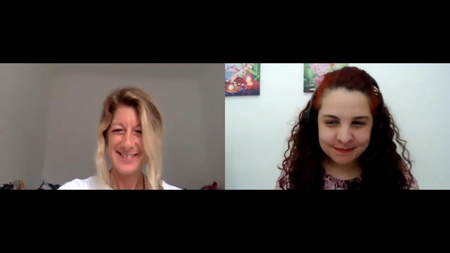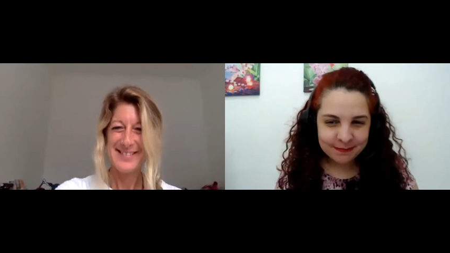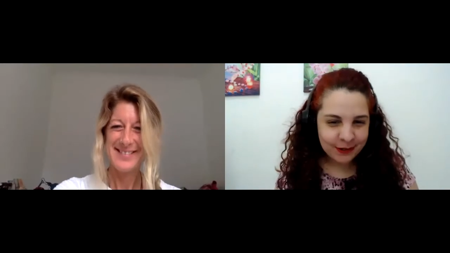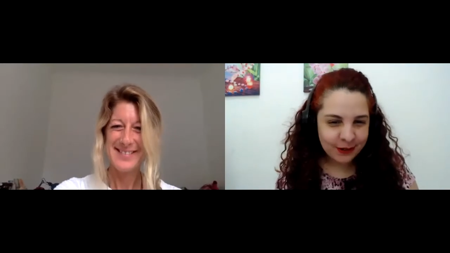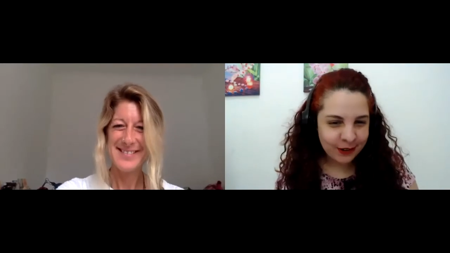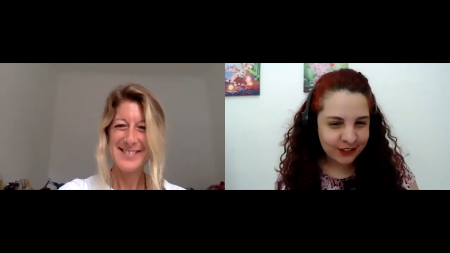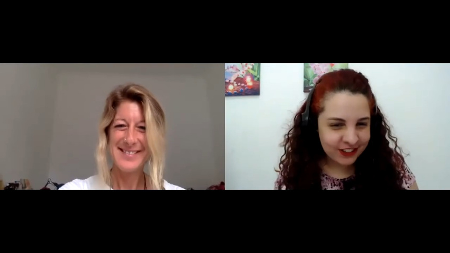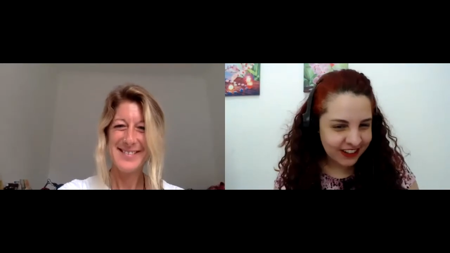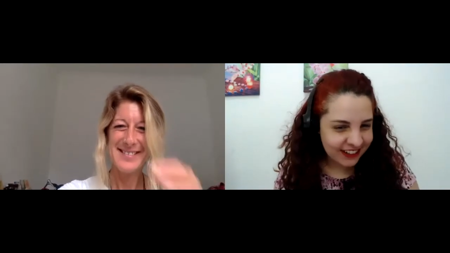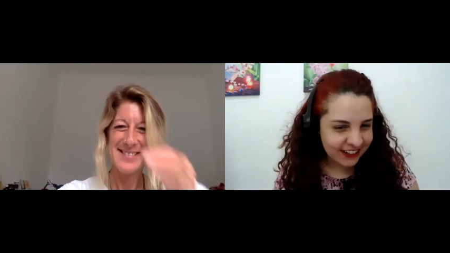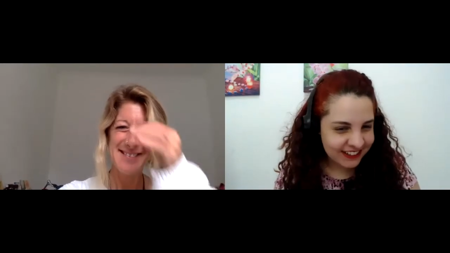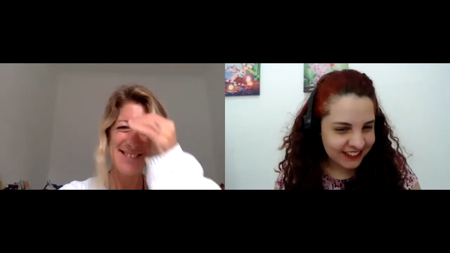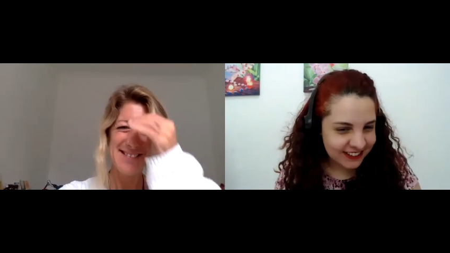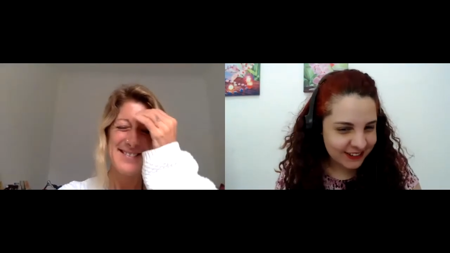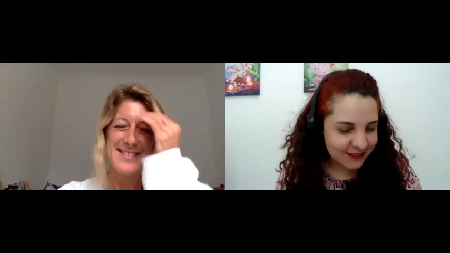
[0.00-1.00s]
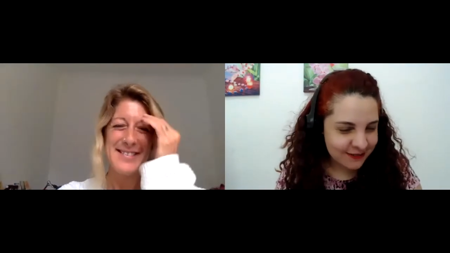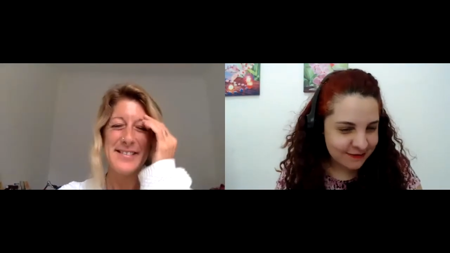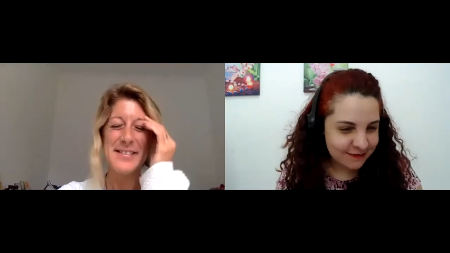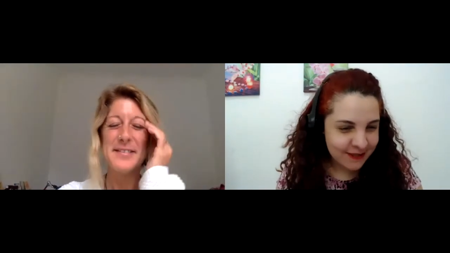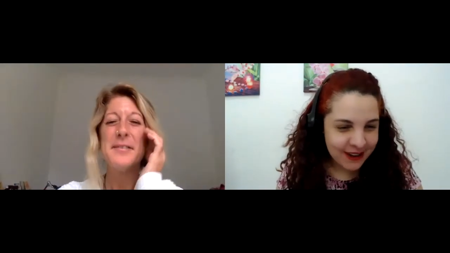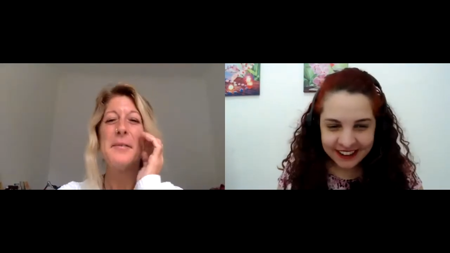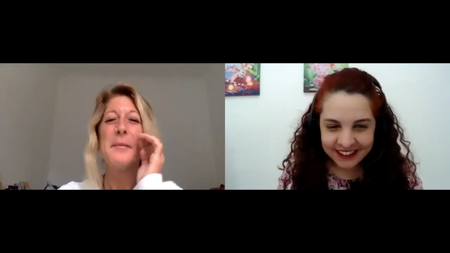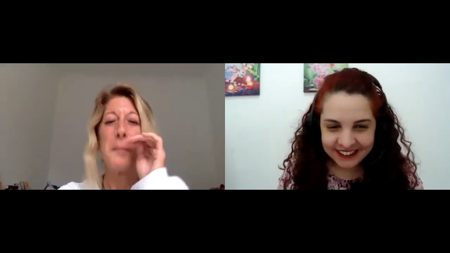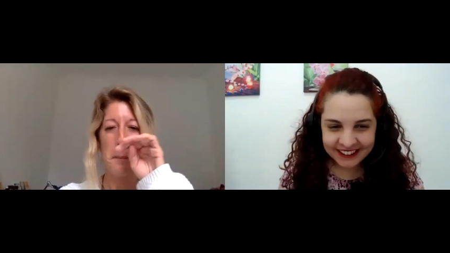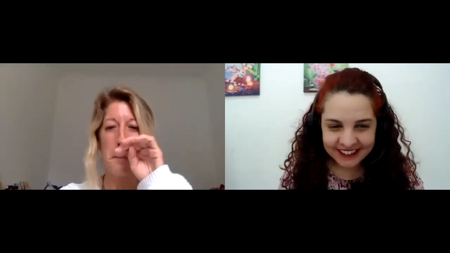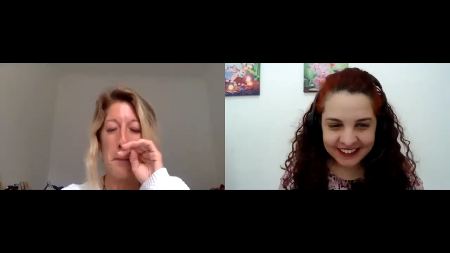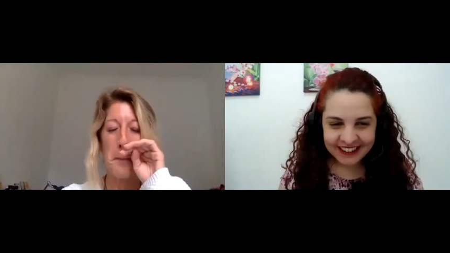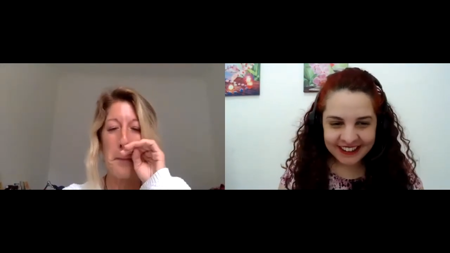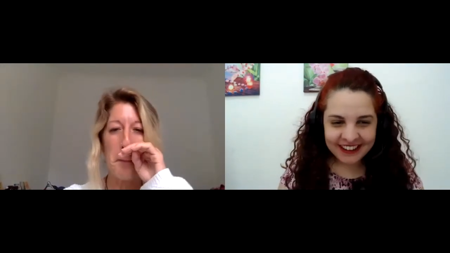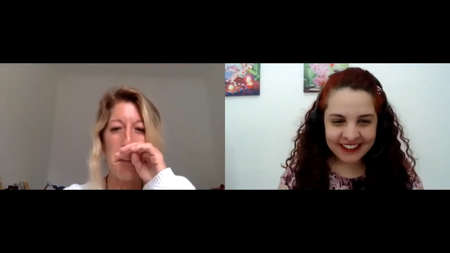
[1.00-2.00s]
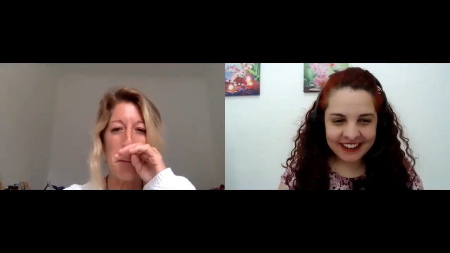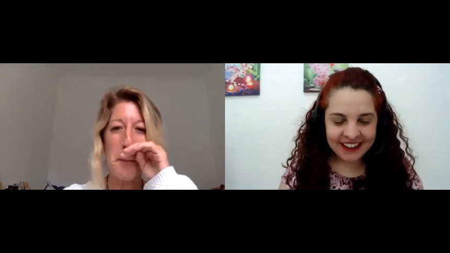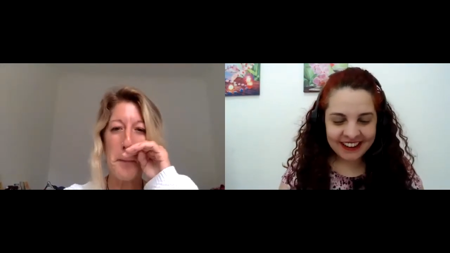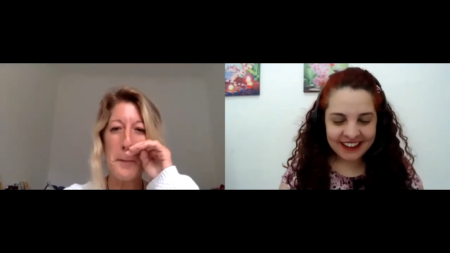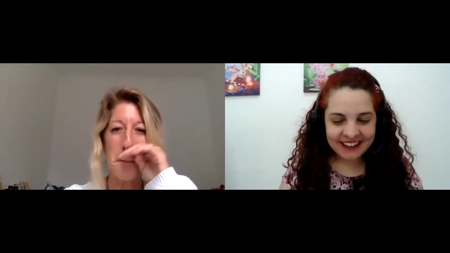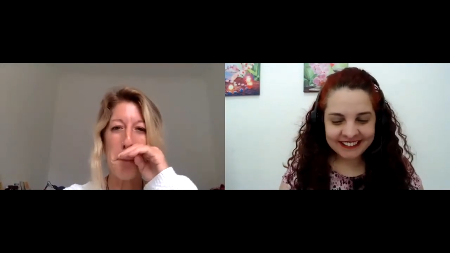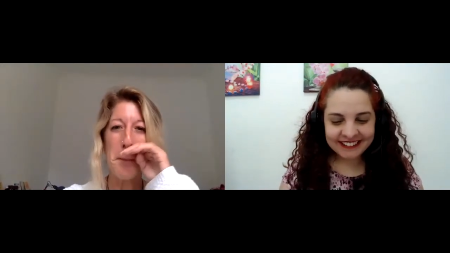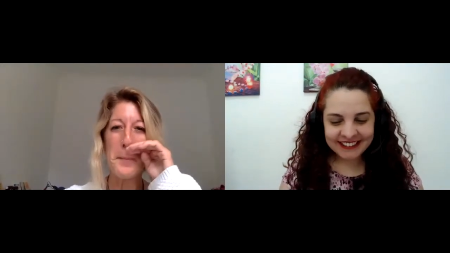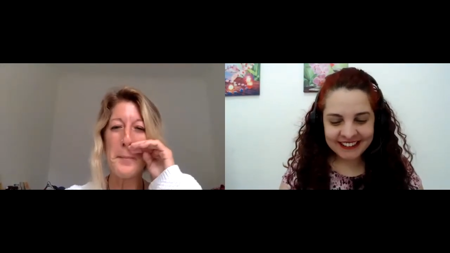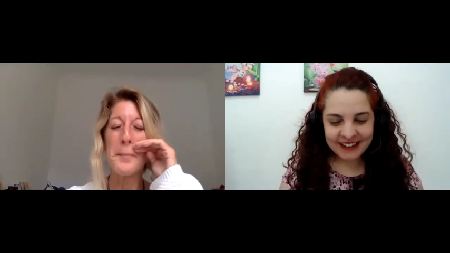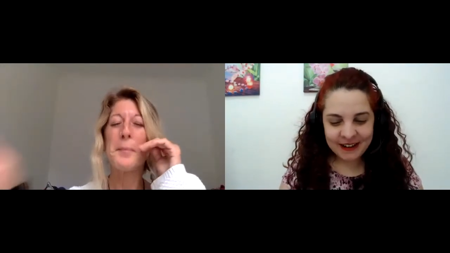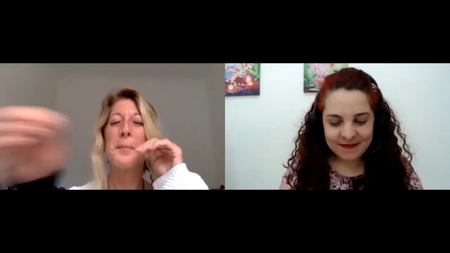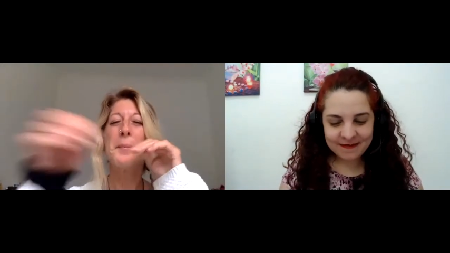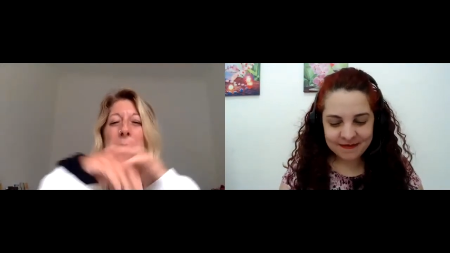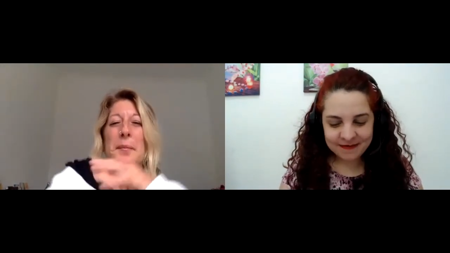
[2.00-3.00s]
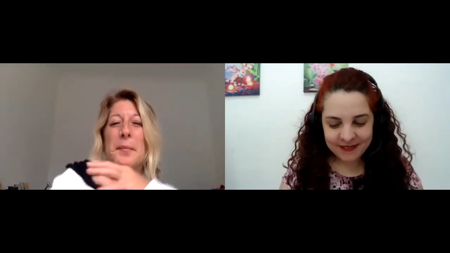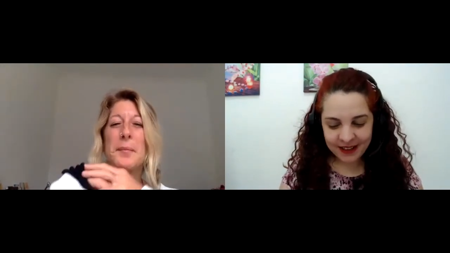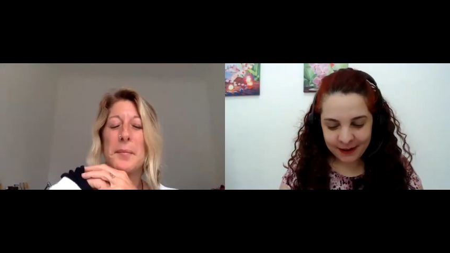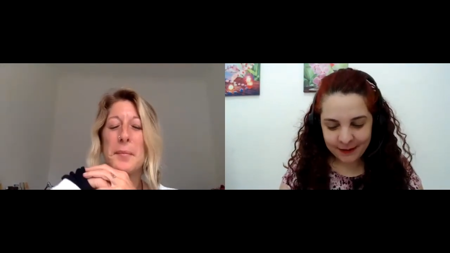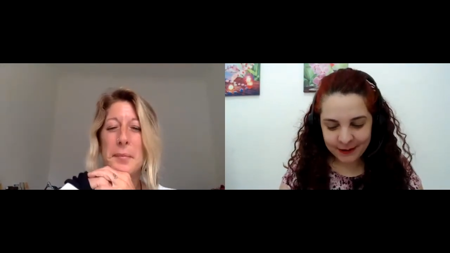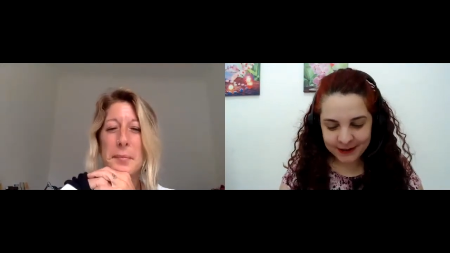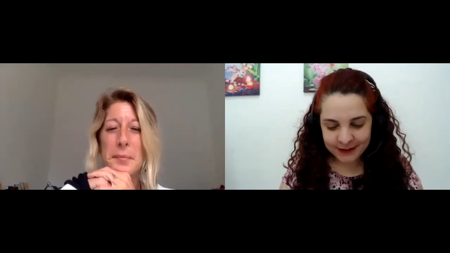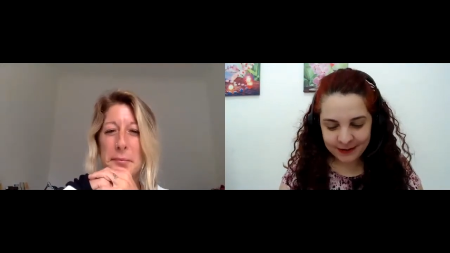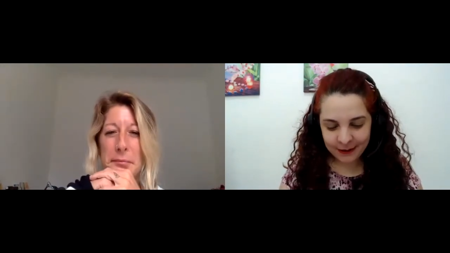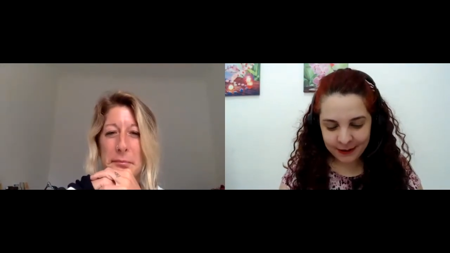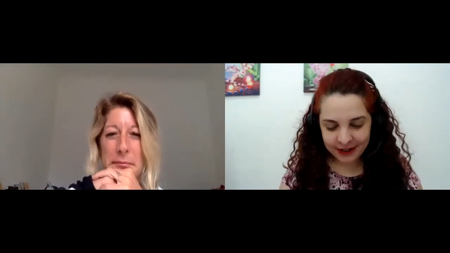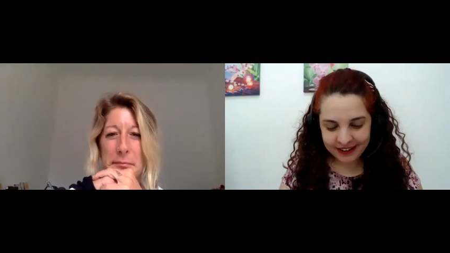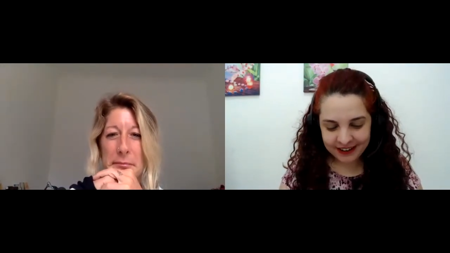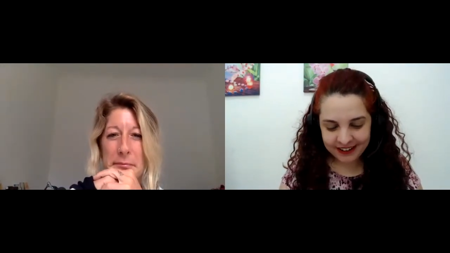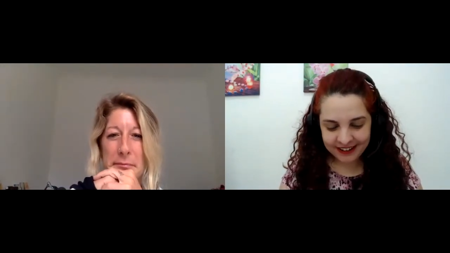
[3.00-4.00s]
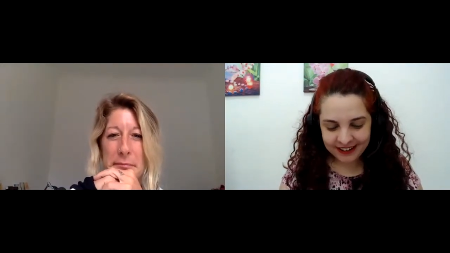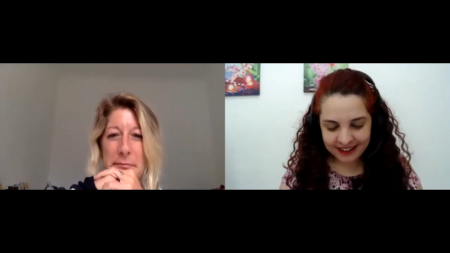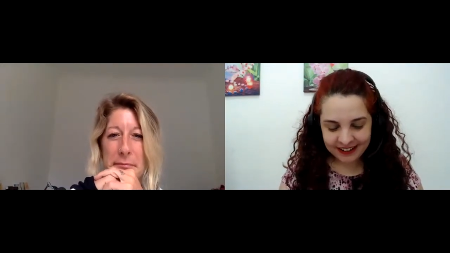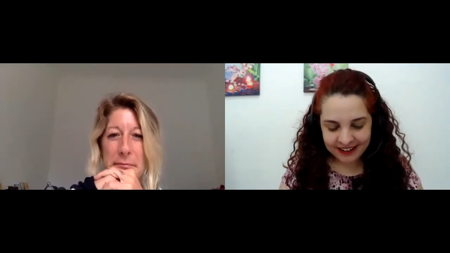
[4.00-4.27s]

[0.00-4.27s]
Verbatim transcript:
Speaker 1: project of mine. And um, I was very